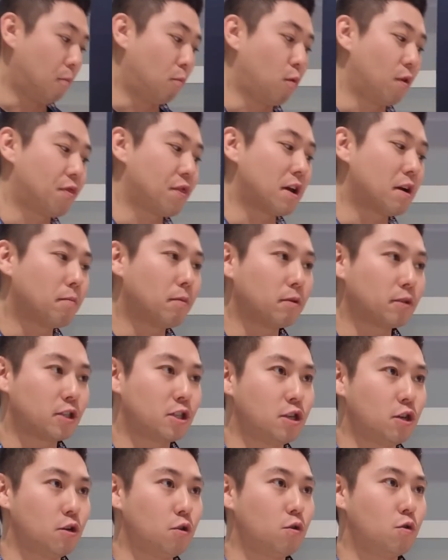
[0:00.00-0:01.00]
With Thunderbolt
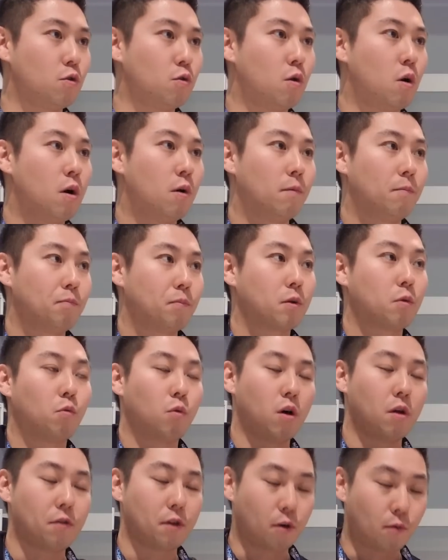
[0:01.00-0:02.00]
2,
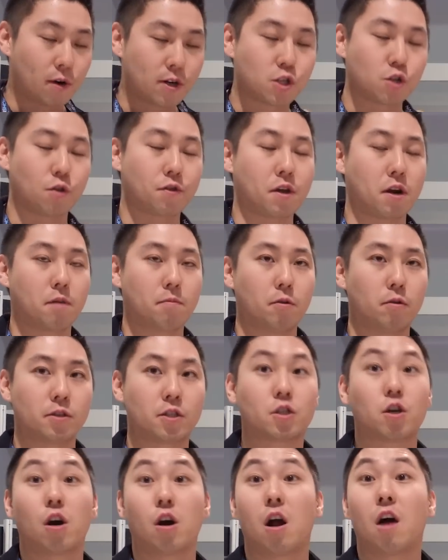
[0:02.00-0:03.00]
well, the original
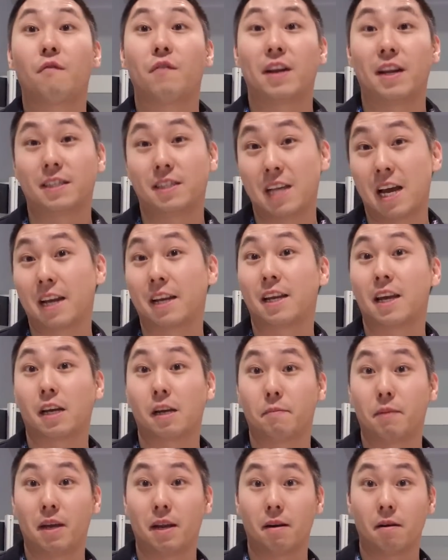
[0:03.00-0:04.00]
Thunderbolt started off in a 10
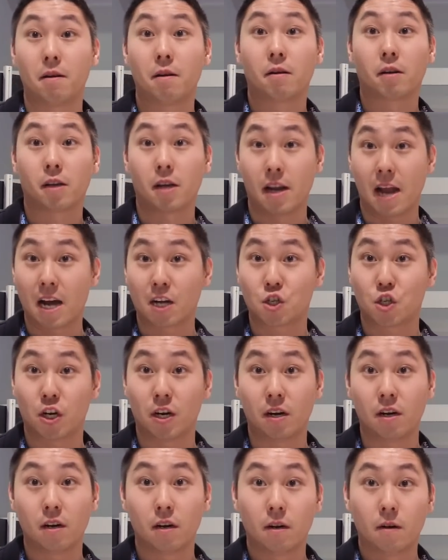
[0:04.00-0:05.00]
gigabit
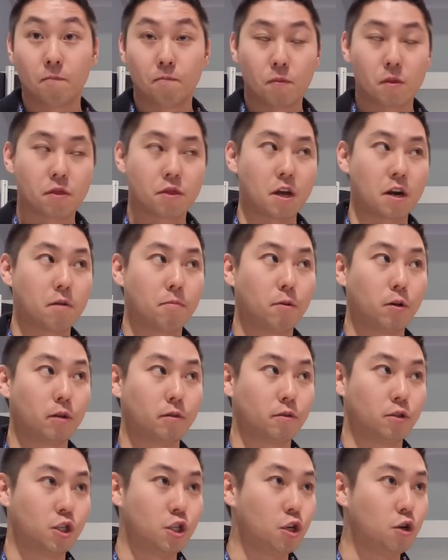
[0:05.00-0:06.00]
connection.
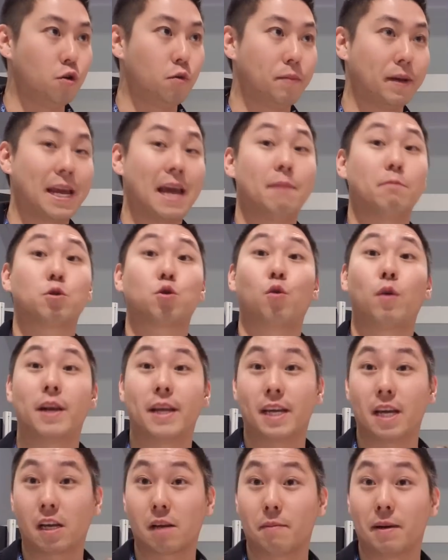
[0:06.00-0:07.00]
Thunderbolt 2 became
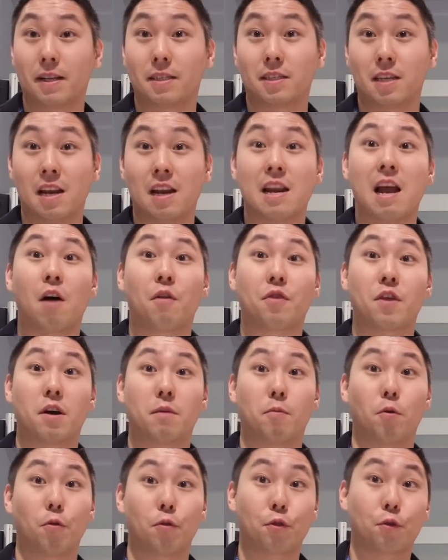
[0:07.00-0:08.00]
20 gigabits, and now
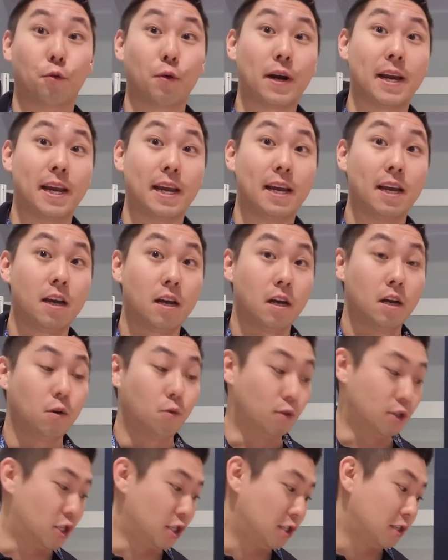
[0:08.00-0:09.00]
Thunderbolt 3,
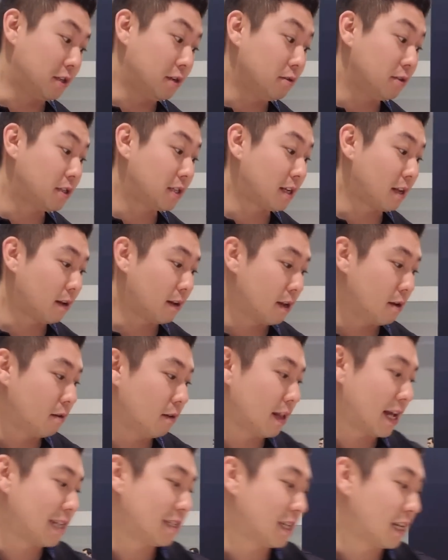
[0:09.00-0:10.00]
which is
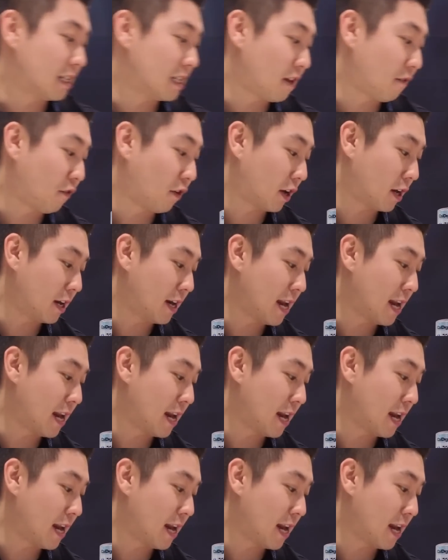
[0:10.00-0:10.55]
utilizing a different